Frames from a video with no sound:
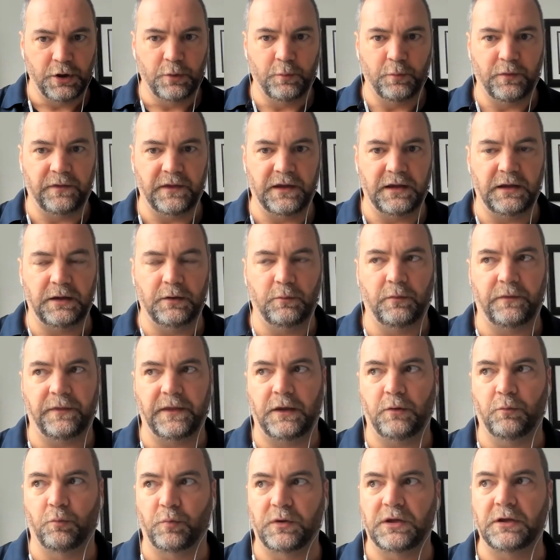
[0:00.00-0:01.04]
with
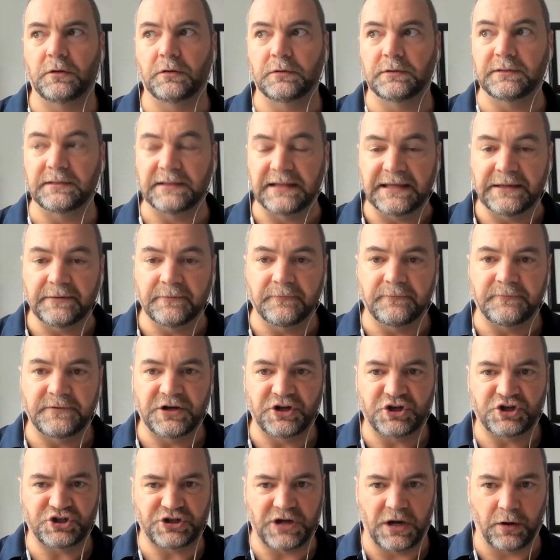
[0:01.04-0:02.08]
a real lived
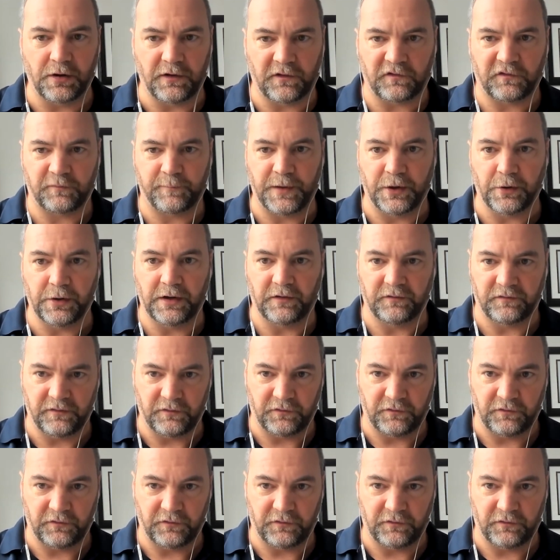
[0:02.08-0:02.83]
shared experience,